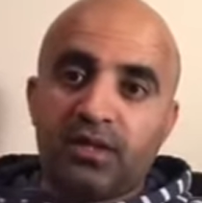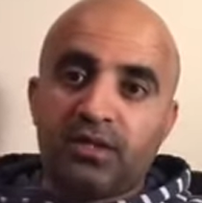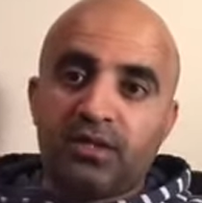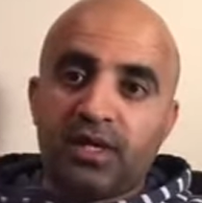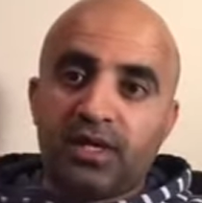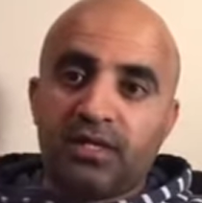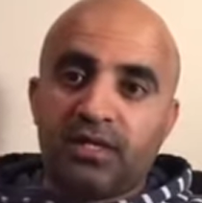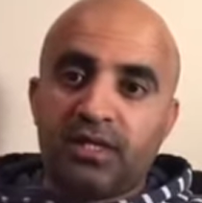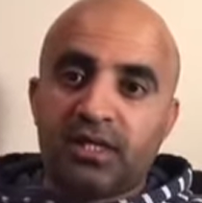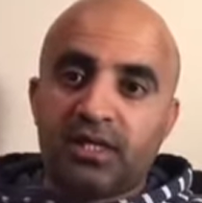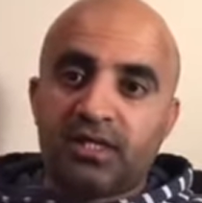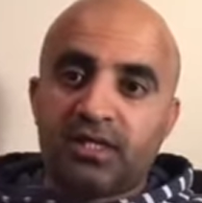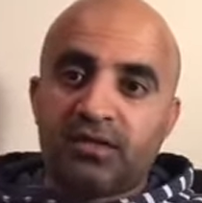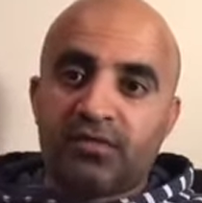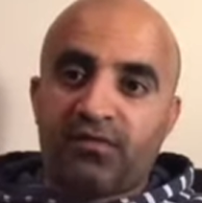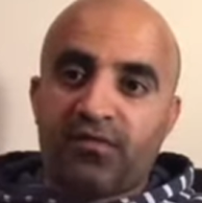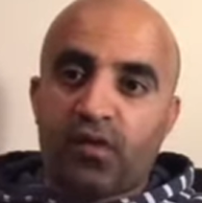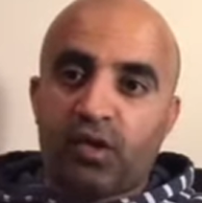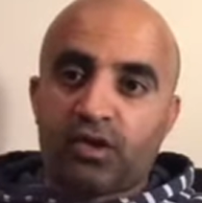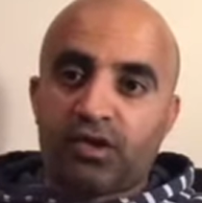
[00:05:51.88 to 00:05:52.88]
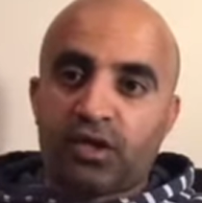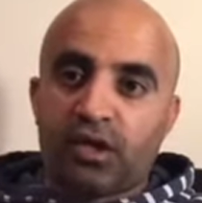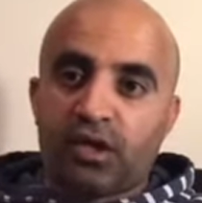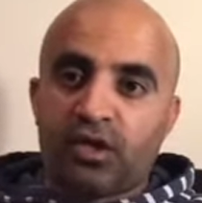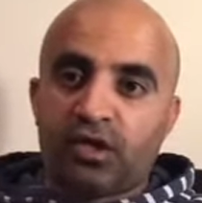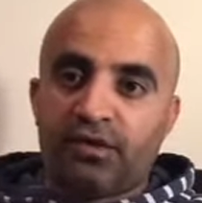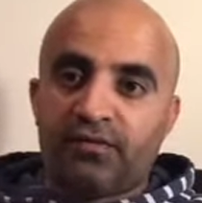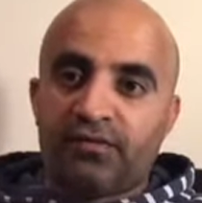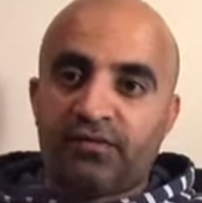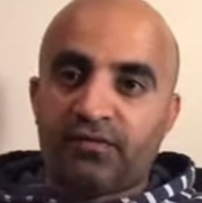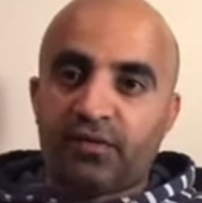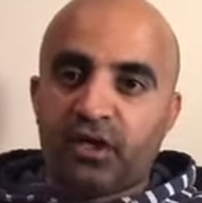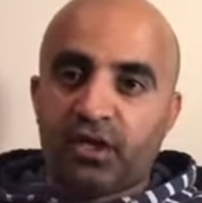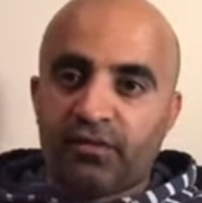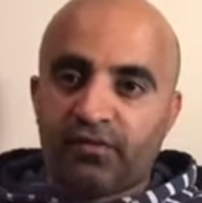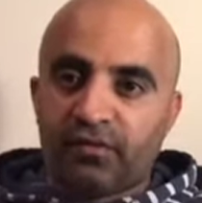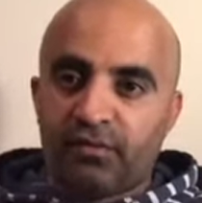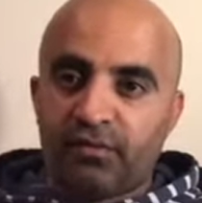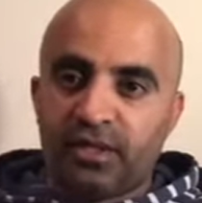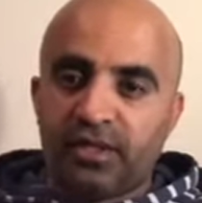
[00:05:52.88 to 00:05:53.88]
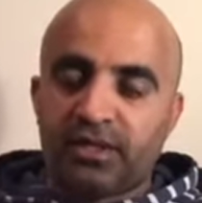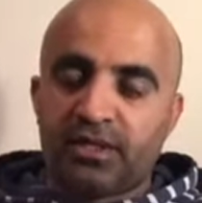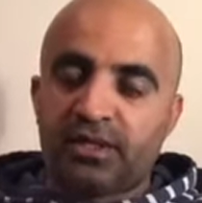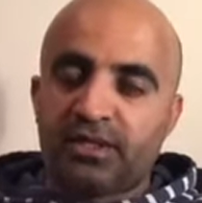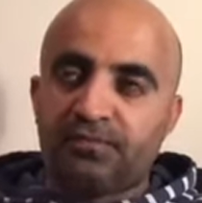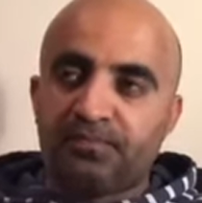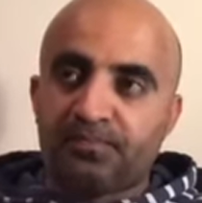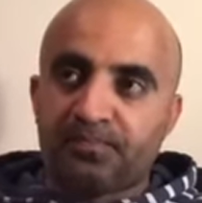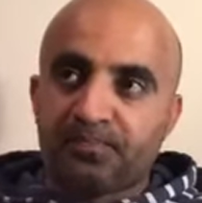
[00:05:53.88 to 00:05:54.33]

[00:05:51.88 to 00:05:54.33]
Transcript: It's the fault of governments,